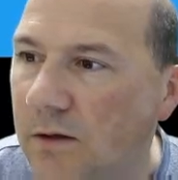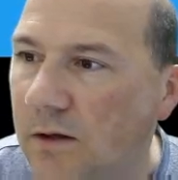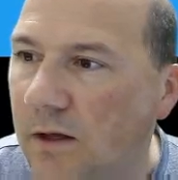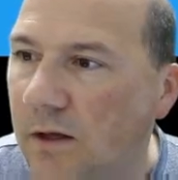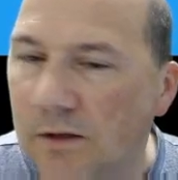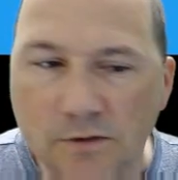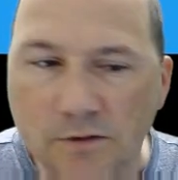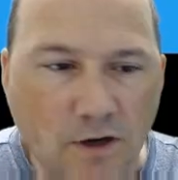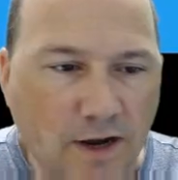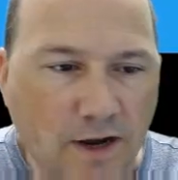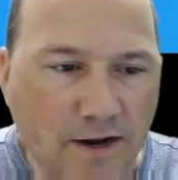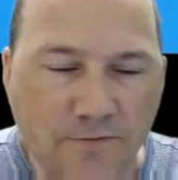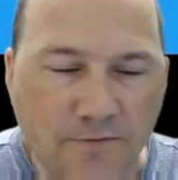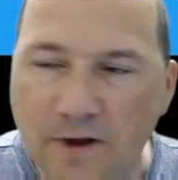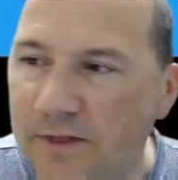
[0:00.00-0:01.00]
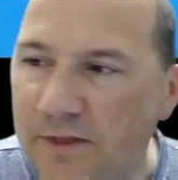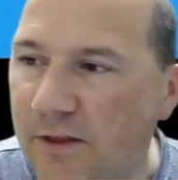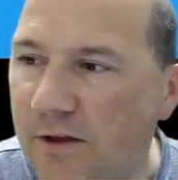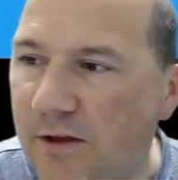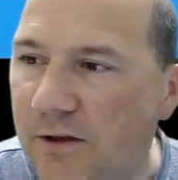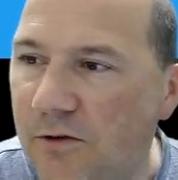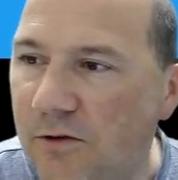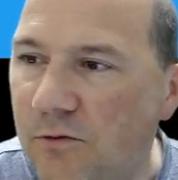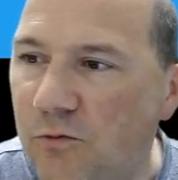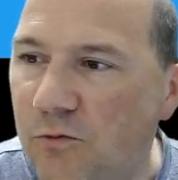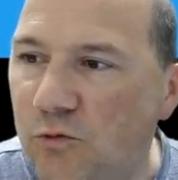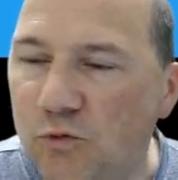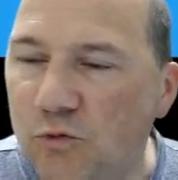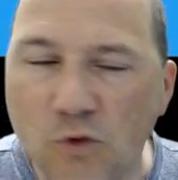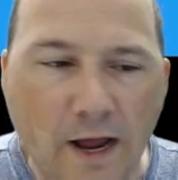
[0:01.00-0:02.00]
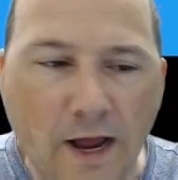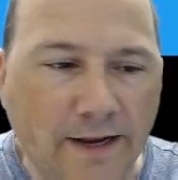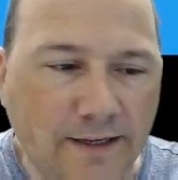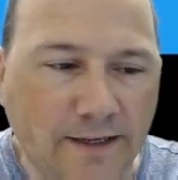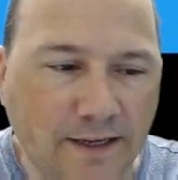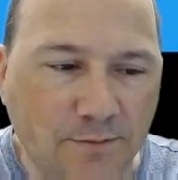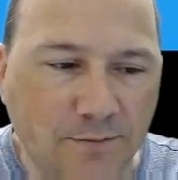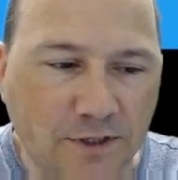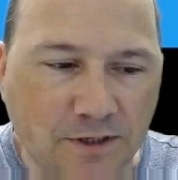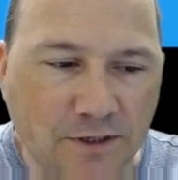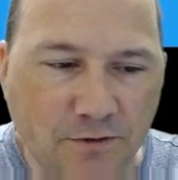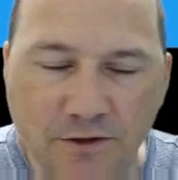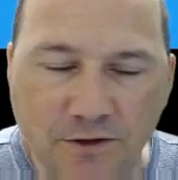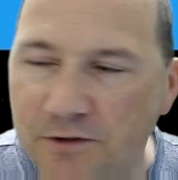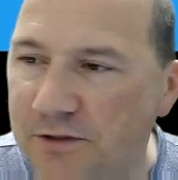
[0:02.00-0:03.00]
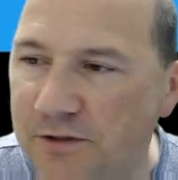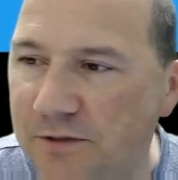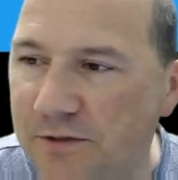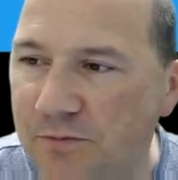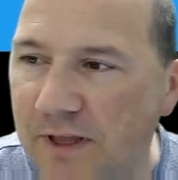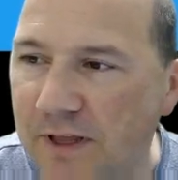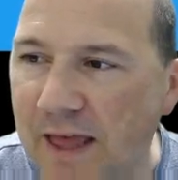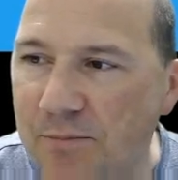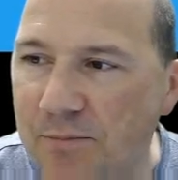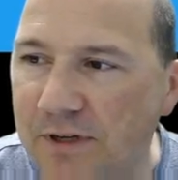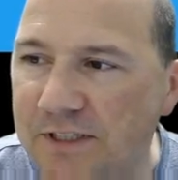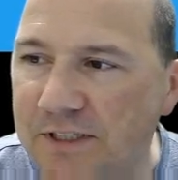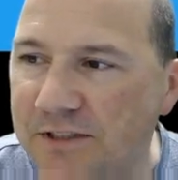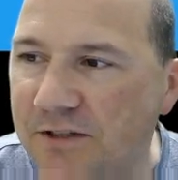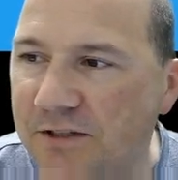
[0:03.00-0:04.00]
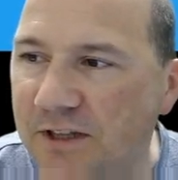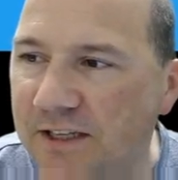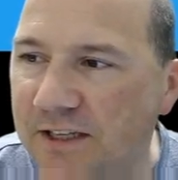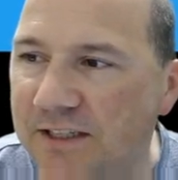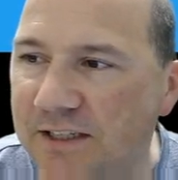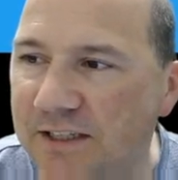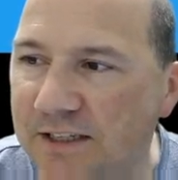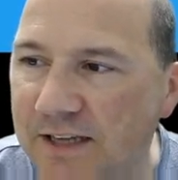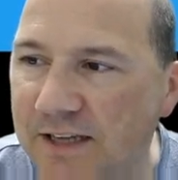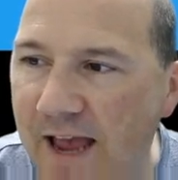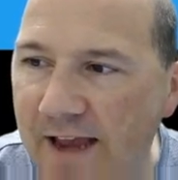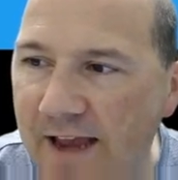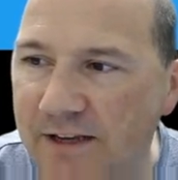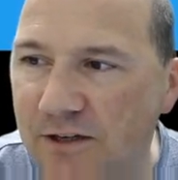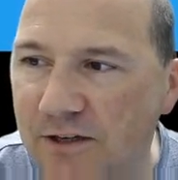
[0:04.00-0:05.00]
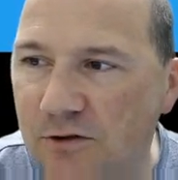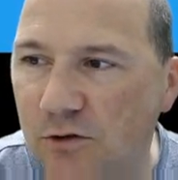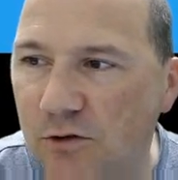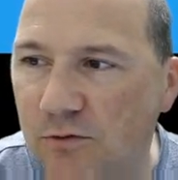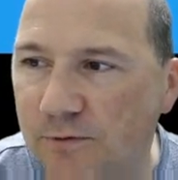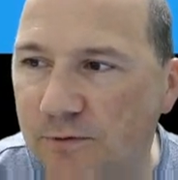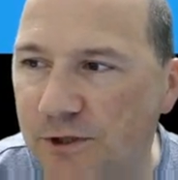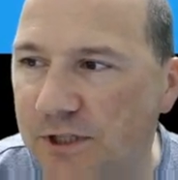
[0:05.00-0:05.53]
sorry, I had to find the right image I wanted to use, but that brings us to the technical version